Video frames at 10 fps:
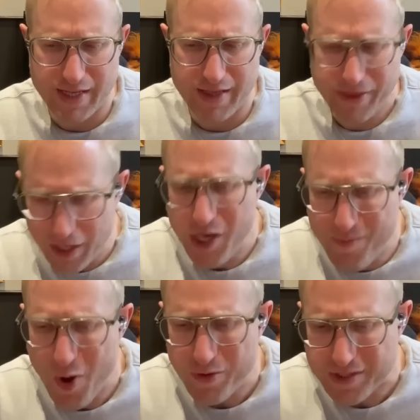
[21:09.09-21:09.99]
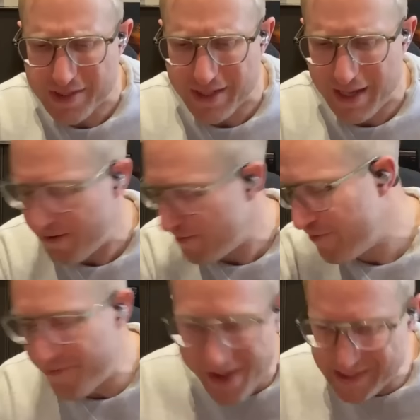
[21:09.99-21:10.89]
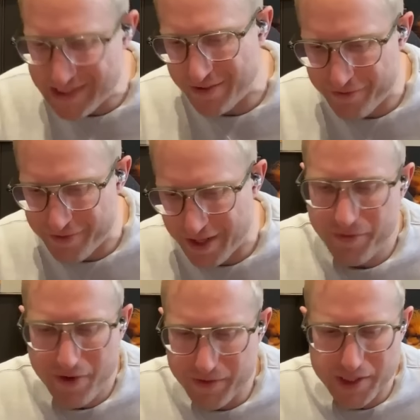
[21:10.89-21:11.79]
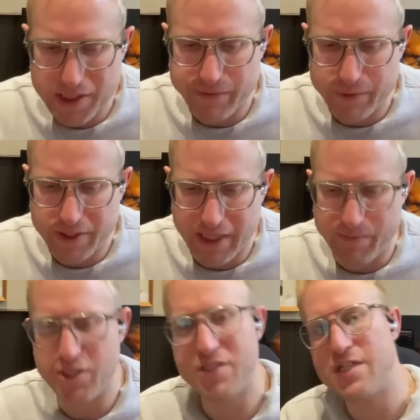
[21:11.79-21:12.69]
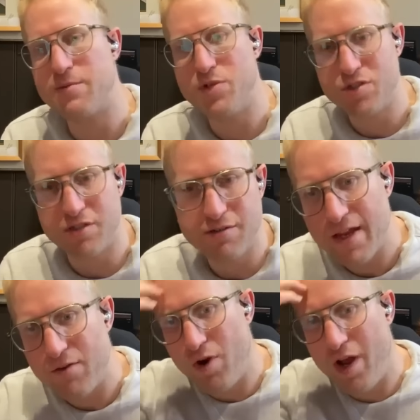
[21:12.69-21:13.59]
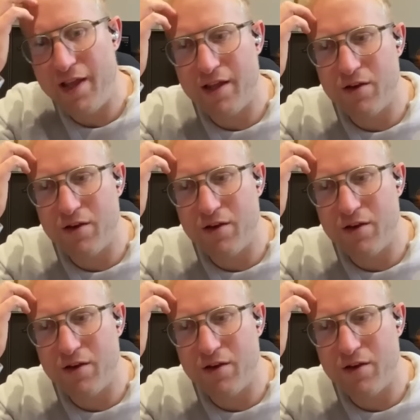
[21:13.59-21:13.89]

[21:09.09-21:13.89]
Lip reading: most effective, very advantage of all time, which is distribution, right?